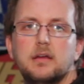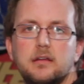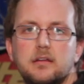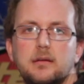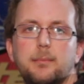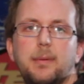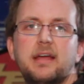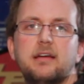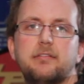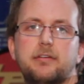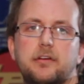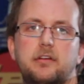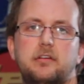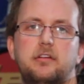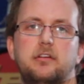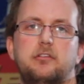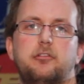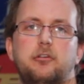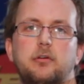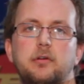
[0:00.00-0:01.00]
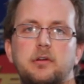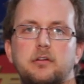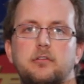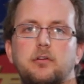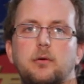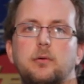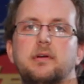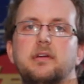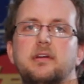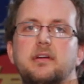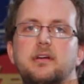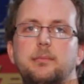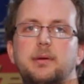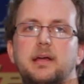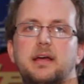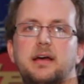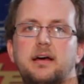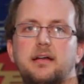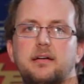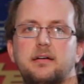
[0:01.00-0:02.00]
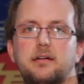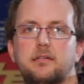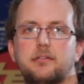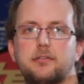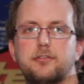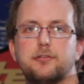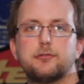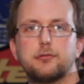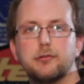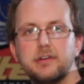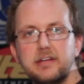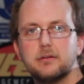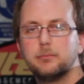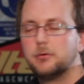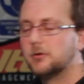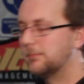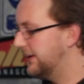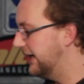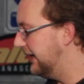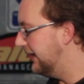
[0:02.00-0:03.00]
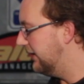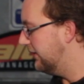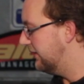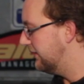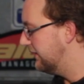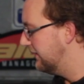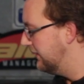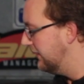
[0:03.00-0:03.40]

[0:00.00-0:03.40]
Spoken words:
You may have heard your tuner talking about streetable power.